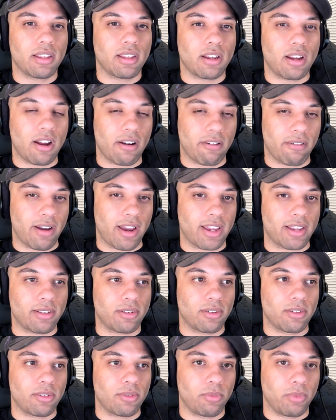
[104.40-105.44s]
All right,
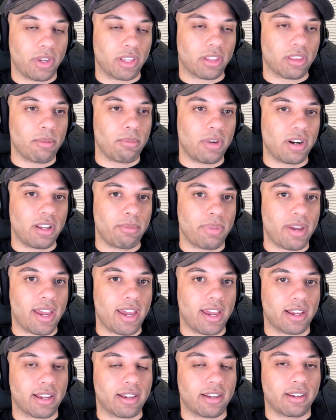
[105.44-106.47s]
we get the money
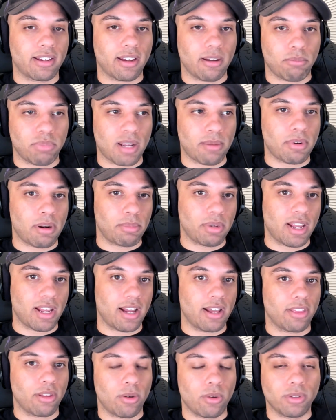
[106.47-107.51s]
back. Blah blah
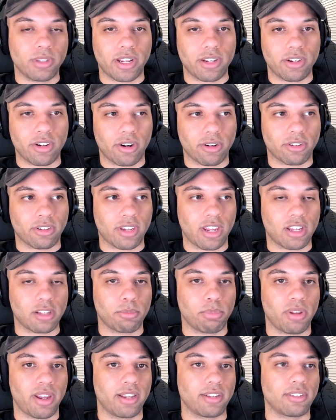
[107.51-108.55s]
blah. The whole 9 yards takes
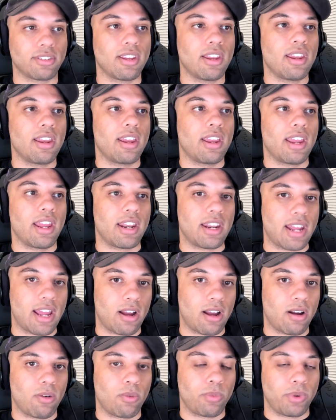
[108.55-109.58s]
place, and
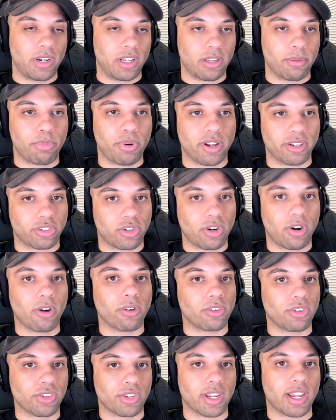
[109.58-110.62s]
now we need to press
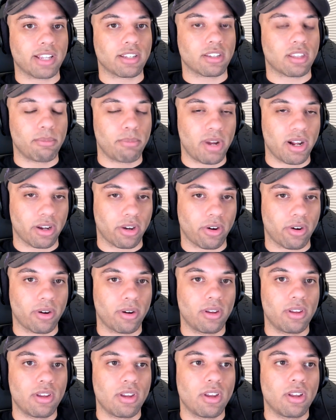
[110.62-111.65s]
charges against the mugger.
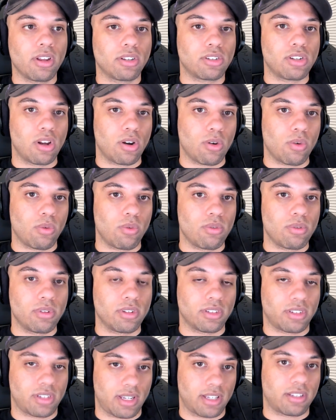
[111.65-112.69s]
So
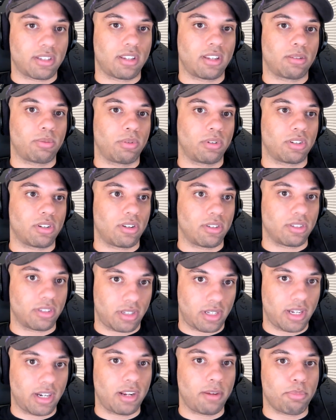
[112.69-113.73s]
since this was on
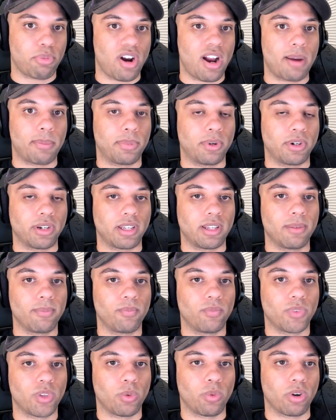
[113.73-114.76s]
city property,
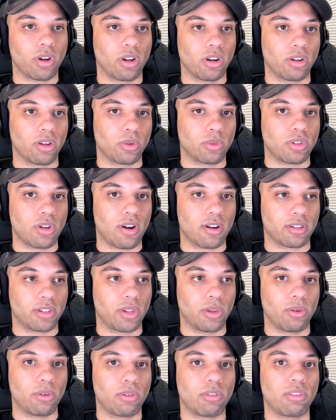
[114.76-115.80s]
we're gonna go talk
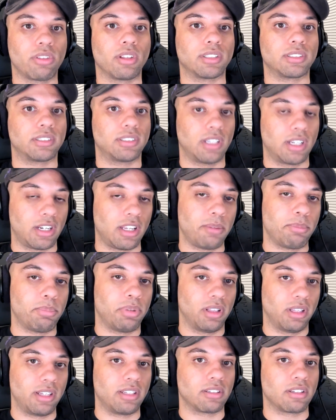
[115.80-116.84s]
to the city
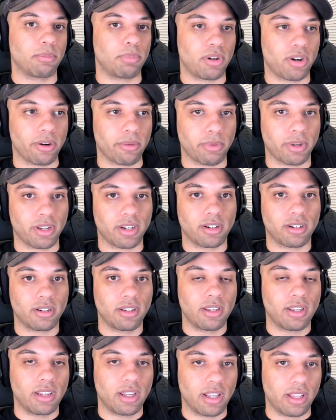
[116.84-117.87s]
police department
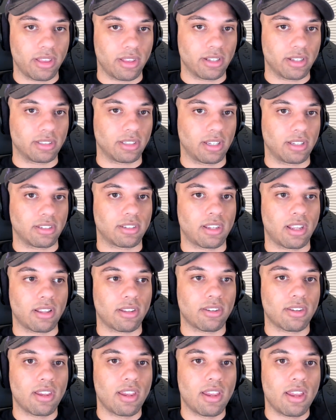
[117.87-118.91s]
in this
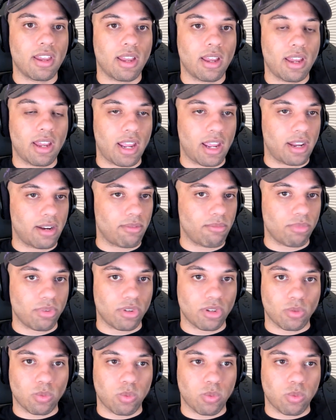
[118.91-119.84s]
instance, and we just